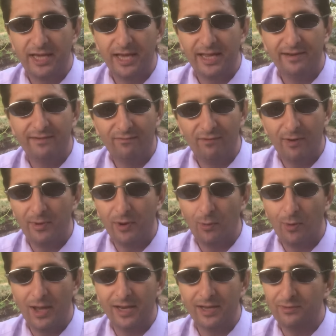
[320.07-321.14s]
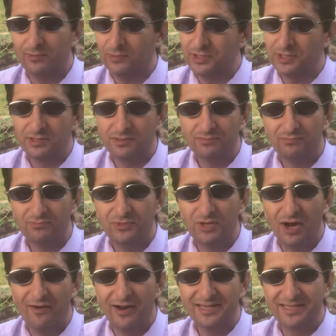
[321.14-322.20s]
again, Robert Llewellyn was
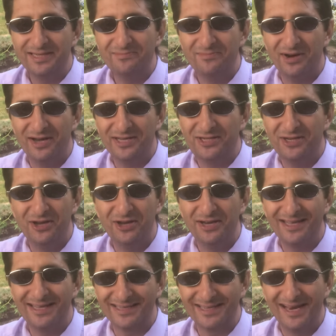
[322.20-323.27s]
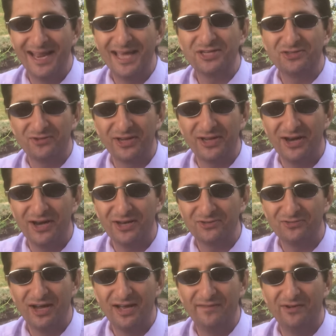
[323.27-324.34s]
directing my journey as an electric car
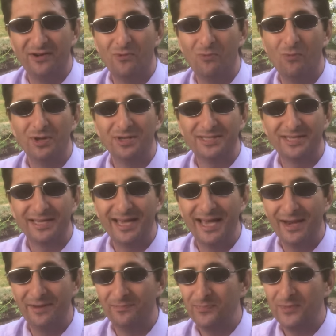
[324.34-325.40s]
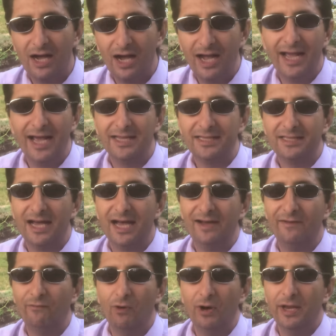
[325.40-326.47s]
driver once again. I had to
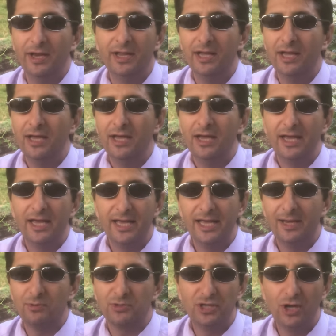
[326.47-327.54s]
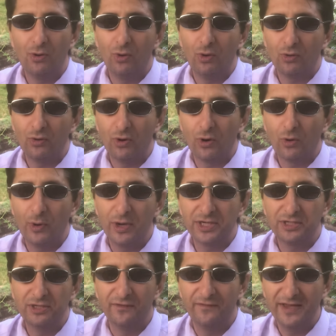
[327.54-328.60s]
have one. It was no longer a
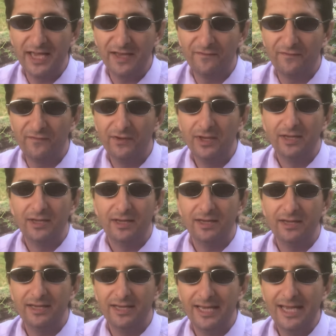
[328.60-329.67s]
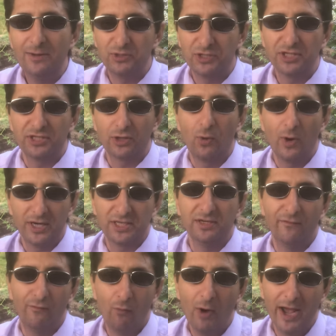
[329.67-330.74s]
question of if, it was just a
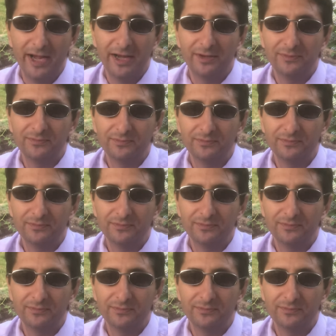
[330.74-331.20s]
question of when.